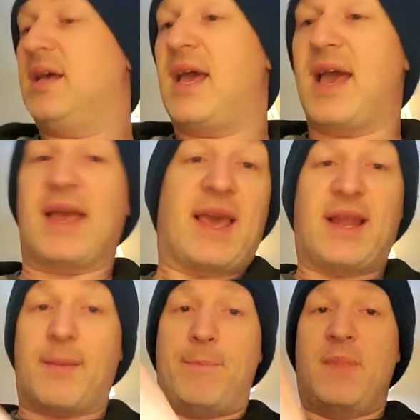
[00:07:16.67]
and
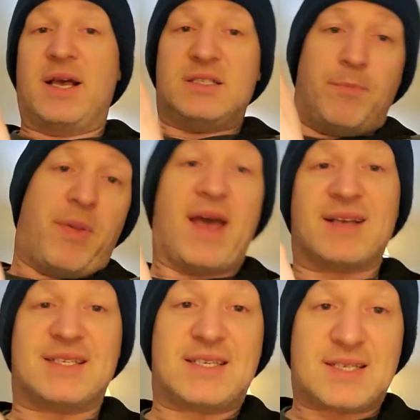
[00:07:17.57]
getting a nice bag
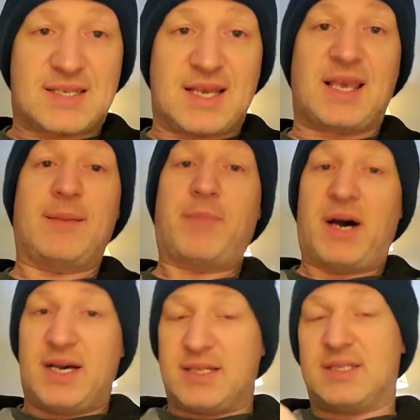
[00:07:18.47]
of sticky
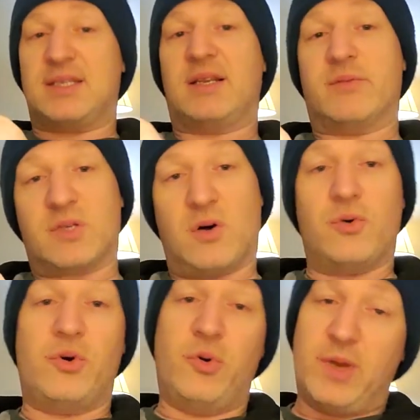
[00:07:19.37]
buds, and it was
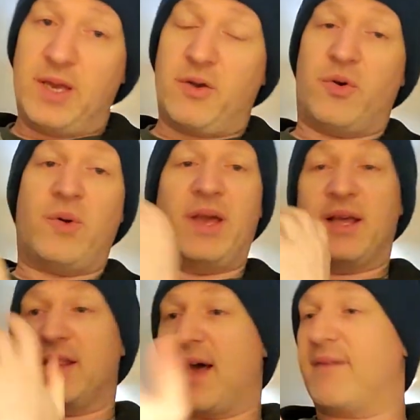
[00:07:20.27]
all ooey gooey
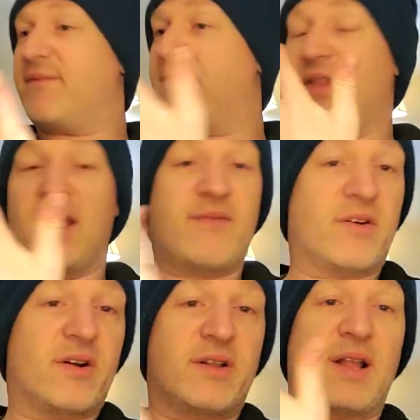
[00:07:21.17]
and that
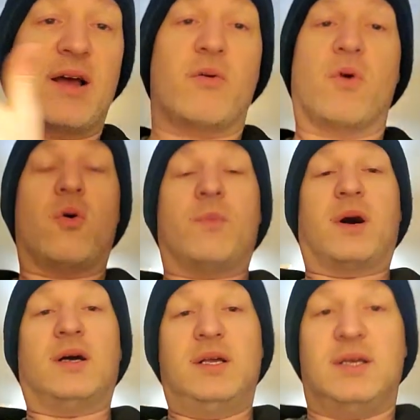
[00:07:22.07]
flavor and that
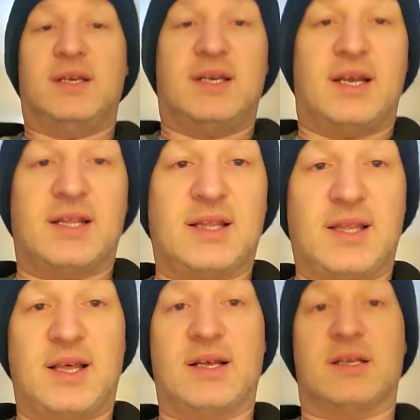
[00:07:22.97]
aroma and
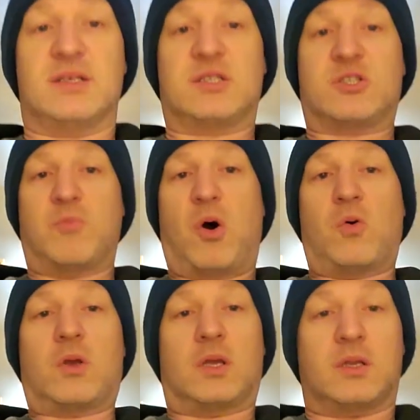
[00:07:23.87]
the
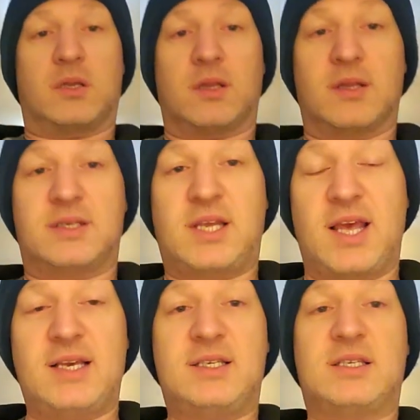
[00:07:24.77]
smoke and the
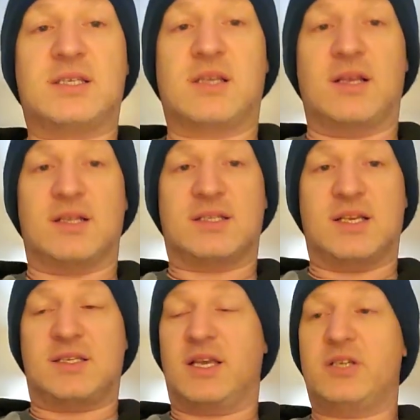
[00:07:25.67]
taste and the
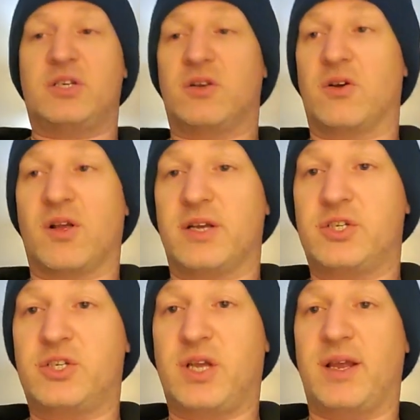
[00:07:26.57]
sensation and all that
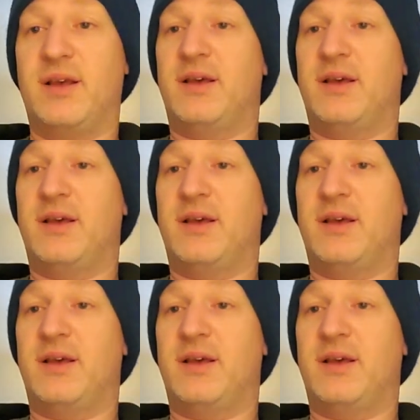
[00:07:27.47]
shit.